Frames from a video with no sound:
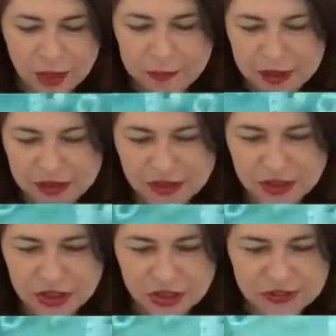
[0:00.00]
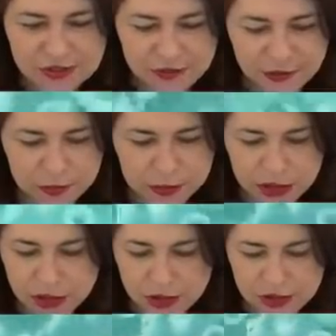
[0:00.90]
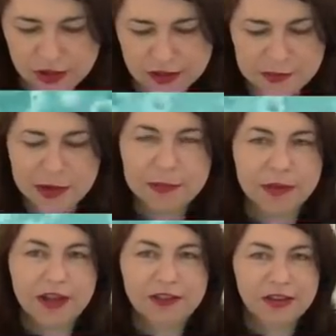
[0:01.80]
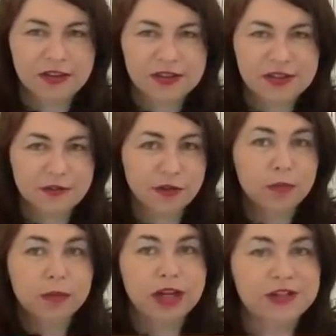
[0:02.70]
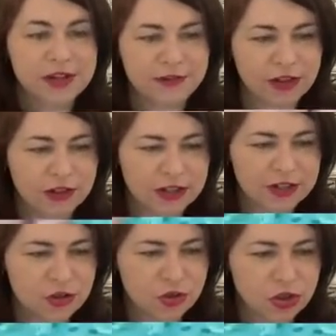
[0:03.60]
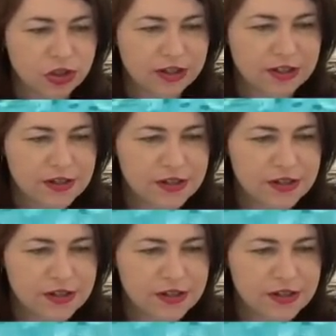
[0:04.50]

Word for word: I personally don't sniff it, but I know that there's people out there that sniff it. But I definitely stroke it.